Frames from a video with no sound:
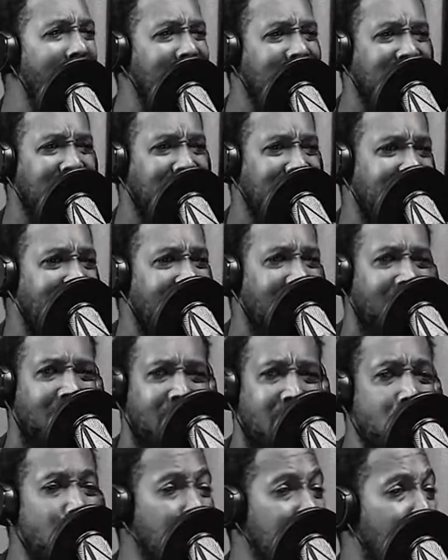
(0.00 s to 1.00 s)
a share.
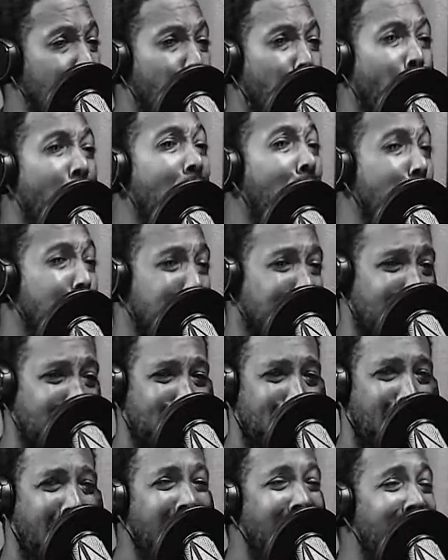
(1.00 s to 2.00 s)
It was real cheap.
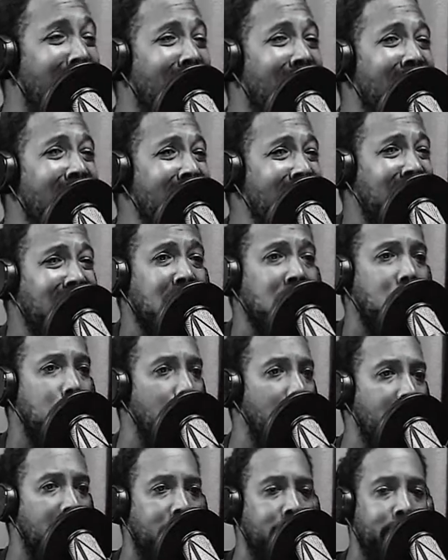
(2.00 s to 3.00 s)
I could have easily
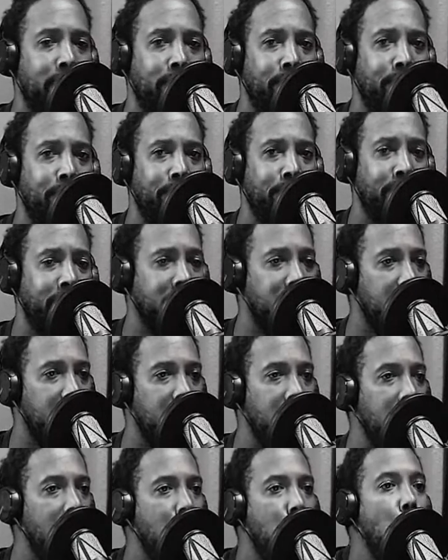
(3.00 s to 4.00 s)
spent
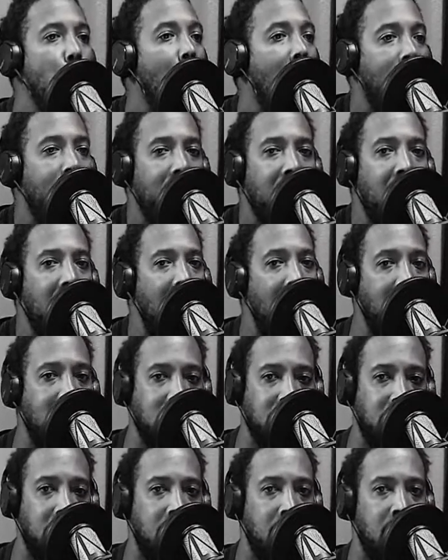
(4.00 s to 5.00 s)

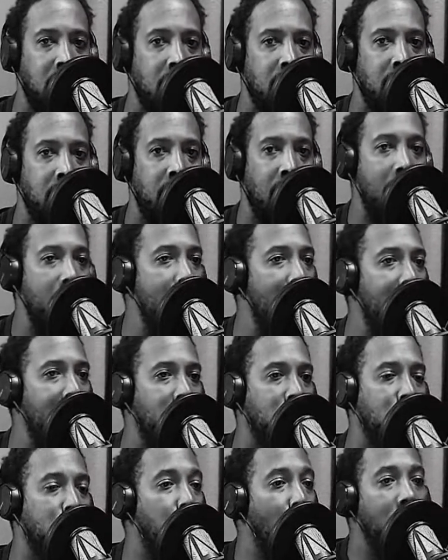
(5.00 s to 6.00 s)
$250 and
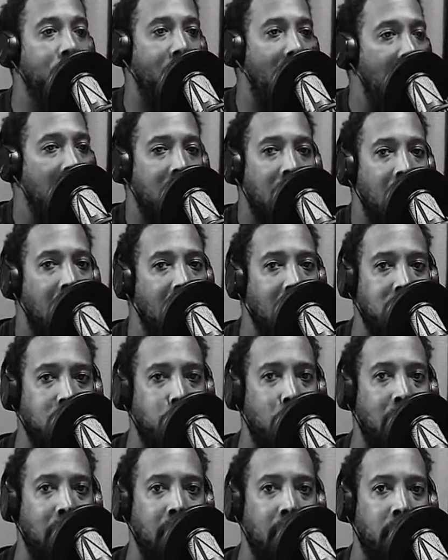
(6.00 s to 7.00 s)
made $2,500
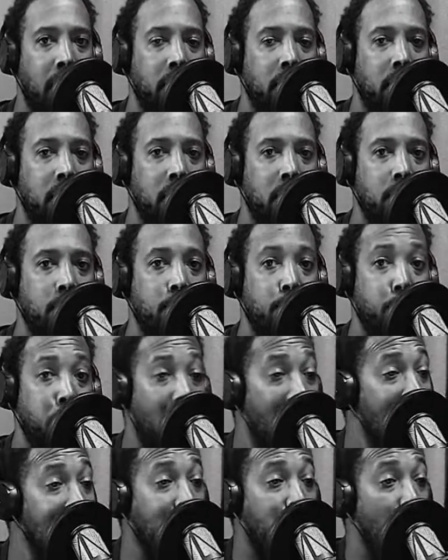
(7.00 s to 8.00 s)
by now.
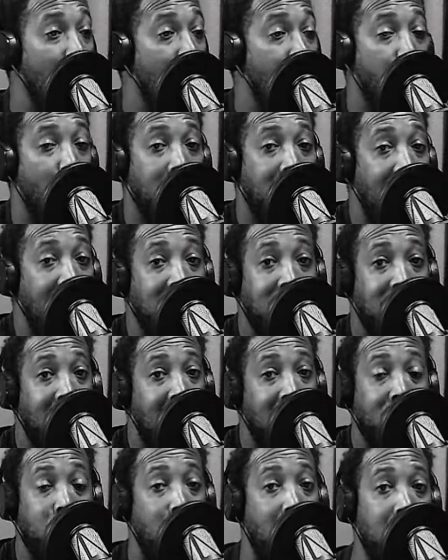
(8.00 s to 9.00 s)
probably $3,000 or
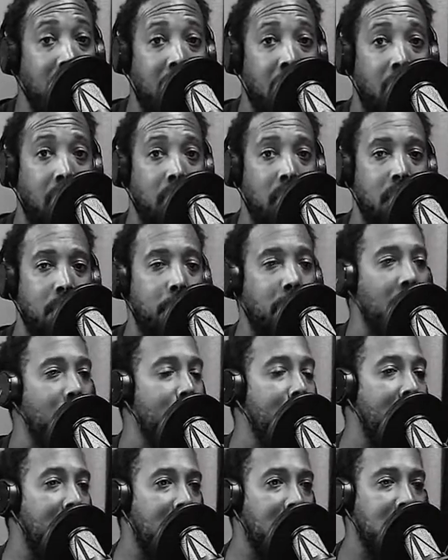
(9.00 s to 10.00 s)
$4,000 by now. But
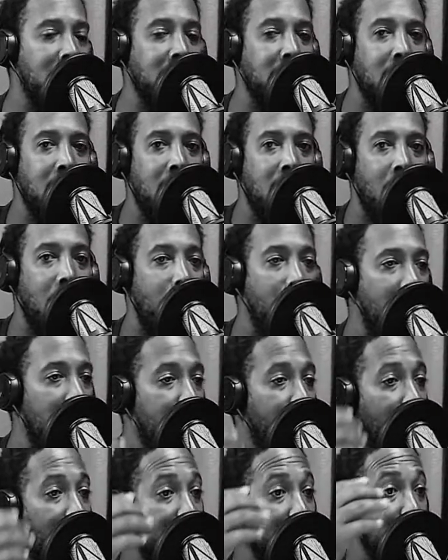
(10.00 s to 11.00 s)
because a
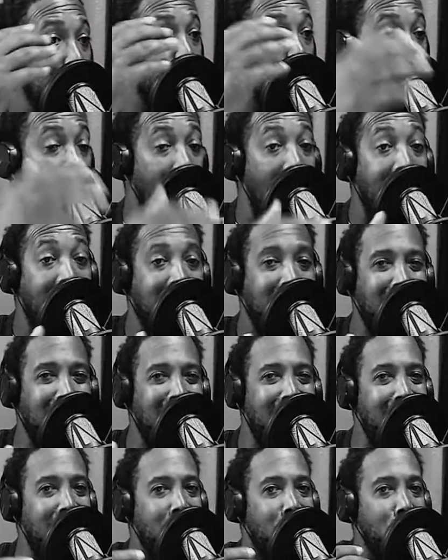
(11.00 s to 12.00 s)
motherfucker's
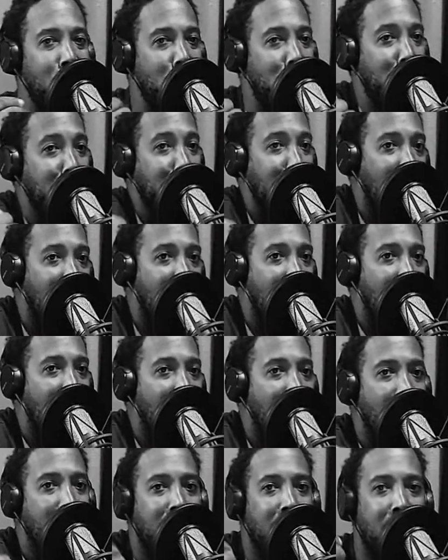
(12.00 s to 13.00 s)
distracted and you're
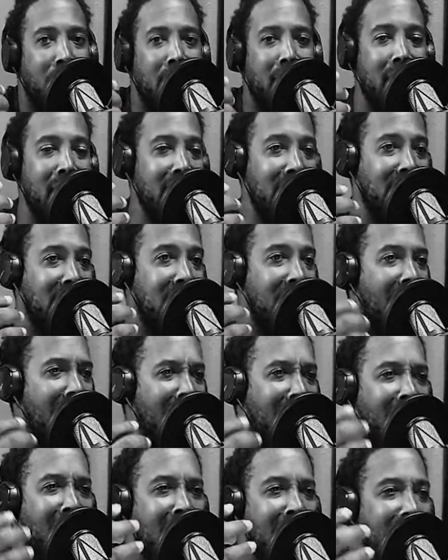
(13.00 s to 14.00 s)
scared and this and
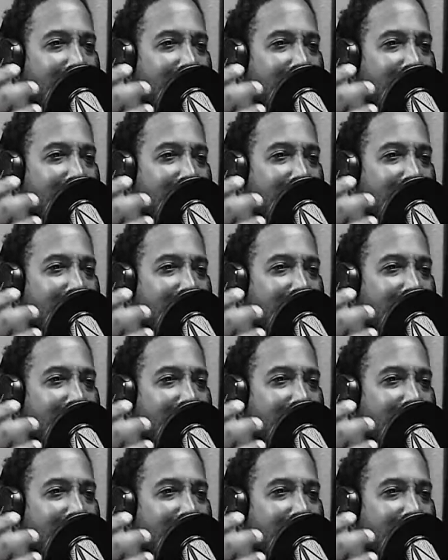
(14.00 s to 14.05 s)
that, you're